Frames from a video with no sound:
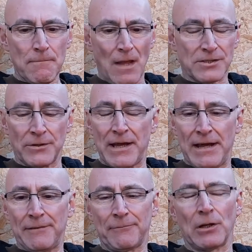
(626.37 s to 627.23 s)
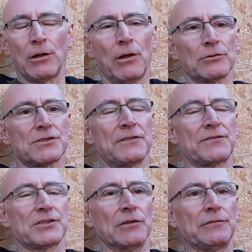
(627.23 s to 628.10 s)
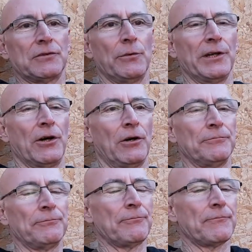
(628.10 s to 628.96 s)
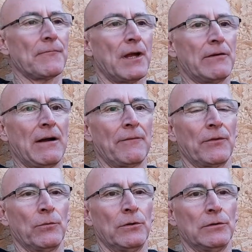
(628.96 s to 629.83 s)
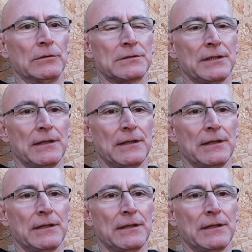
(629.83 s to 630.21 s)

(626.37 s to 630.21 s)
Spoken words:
So yeah, lots of stuff going on around the world.